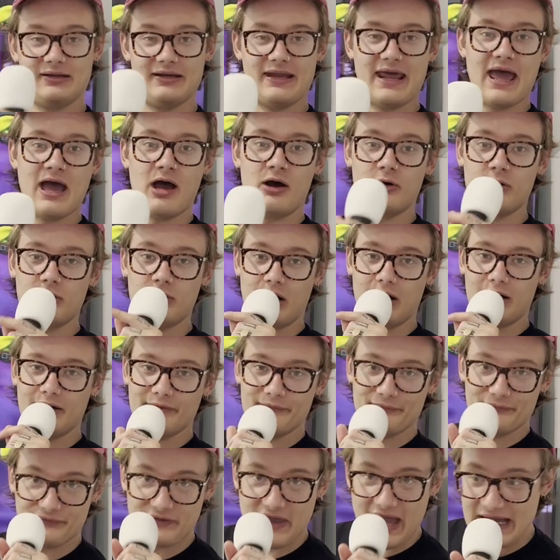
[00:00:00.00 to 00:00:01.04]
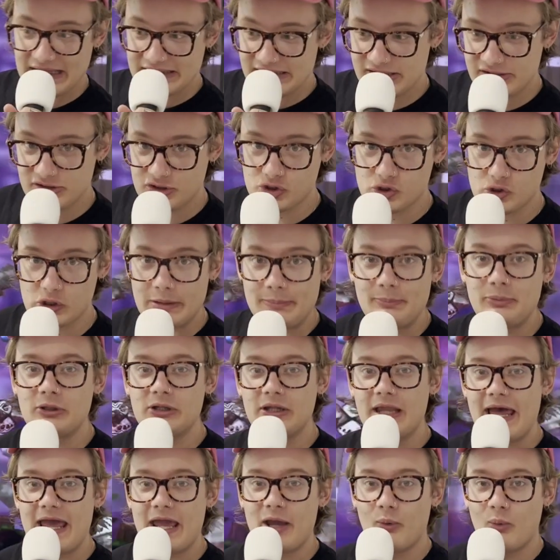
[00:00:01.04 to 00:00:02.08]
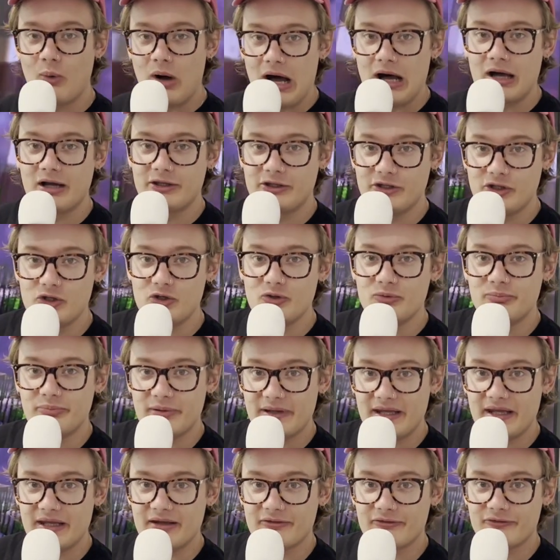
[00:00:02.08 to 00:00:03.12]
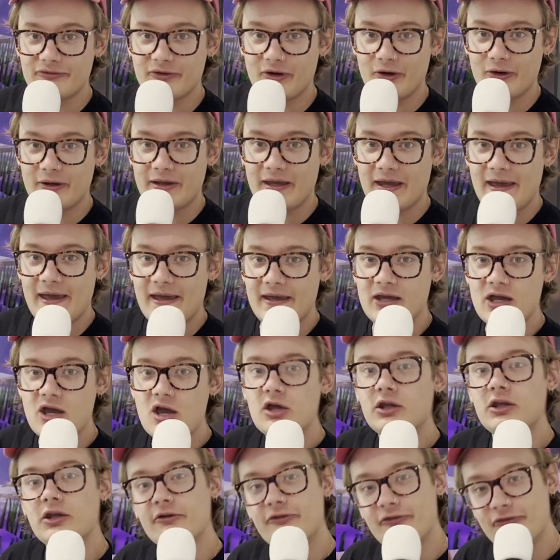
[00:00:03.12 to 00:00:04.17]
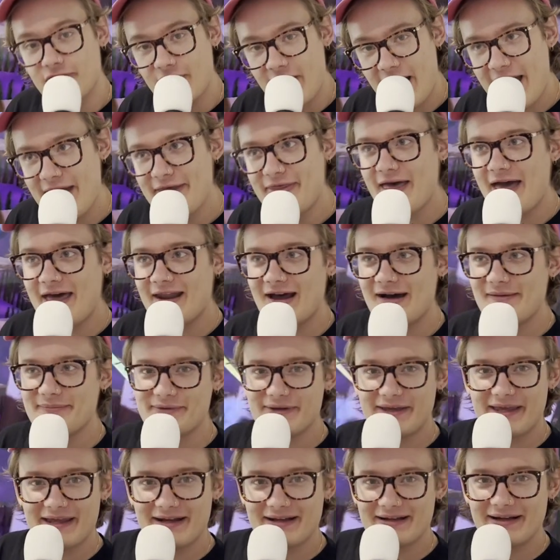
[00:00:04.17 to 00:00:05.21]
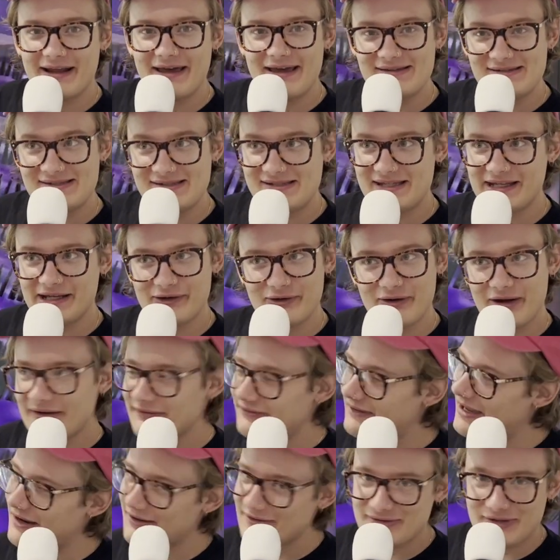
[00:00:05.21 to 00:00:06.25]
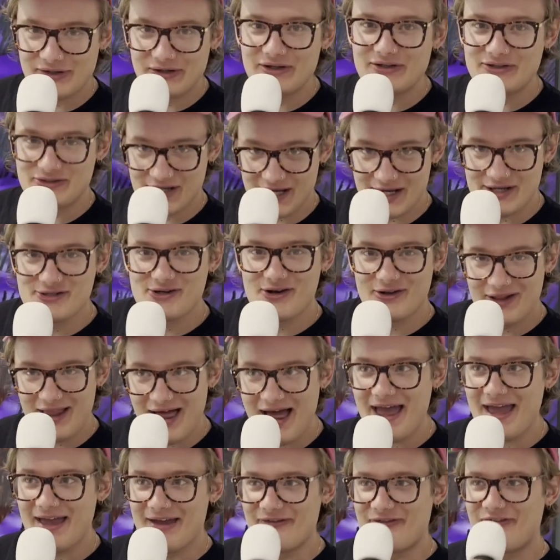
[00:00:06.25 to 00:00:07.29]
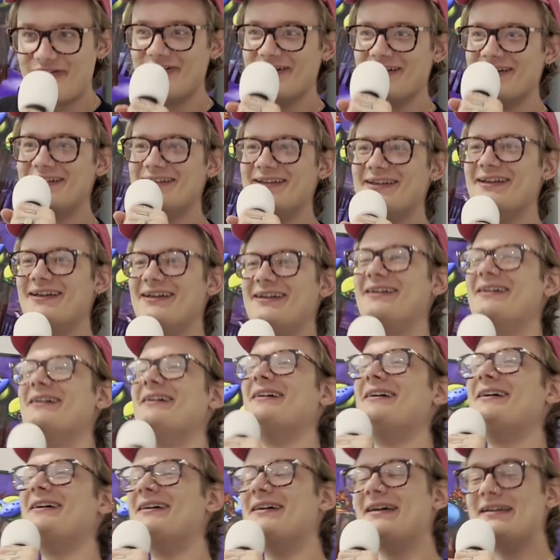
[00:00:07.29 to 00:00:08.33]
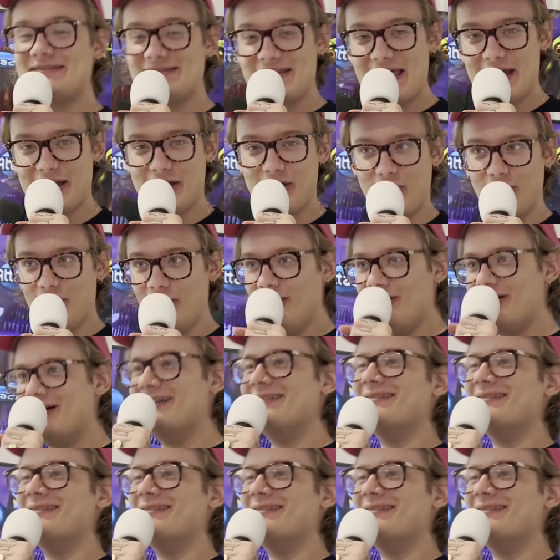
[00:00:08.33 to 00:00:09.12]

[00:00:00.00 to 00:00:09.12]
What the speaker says: "Now that's AAA Wagyu beef, okay? You fry that up, you get a nice sear on there. It's gonna change your life. Isn't that cool?"